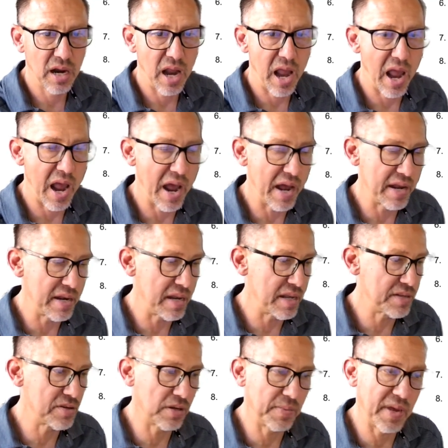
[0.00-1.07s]
And it
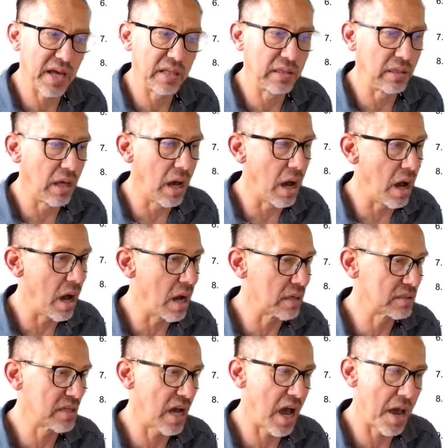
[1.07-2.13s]
took me a long
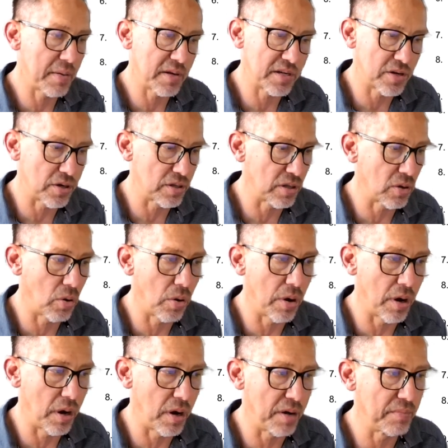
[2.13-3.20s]
time to turn the
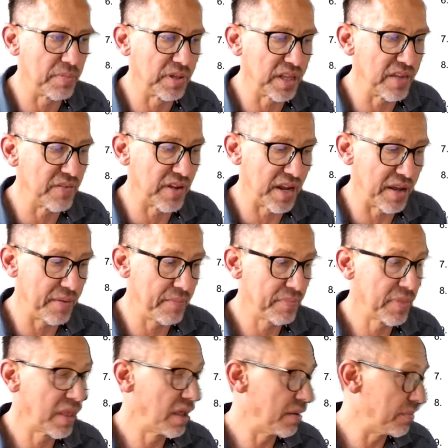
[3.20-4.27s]
corner and believe in it.
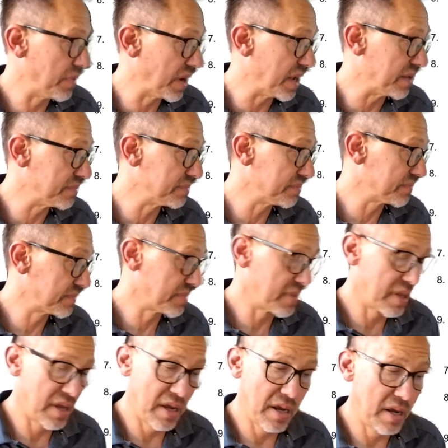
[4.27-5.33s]
But
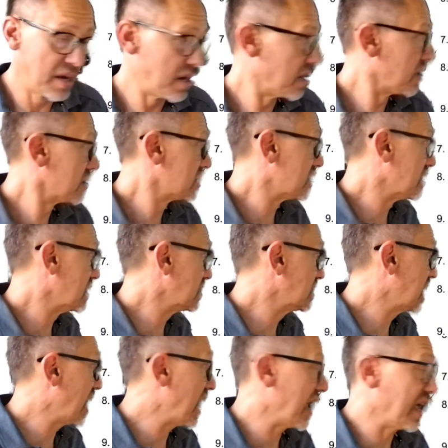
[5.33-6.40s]
to this
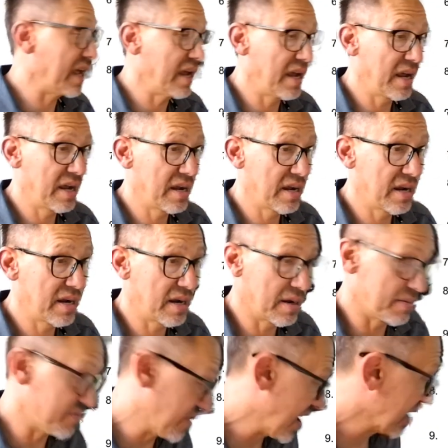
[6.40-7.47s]
day, in
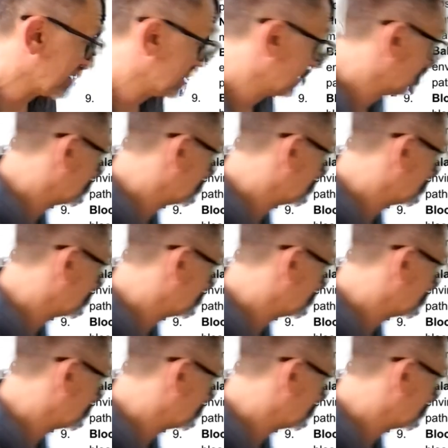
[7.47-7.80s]
fact,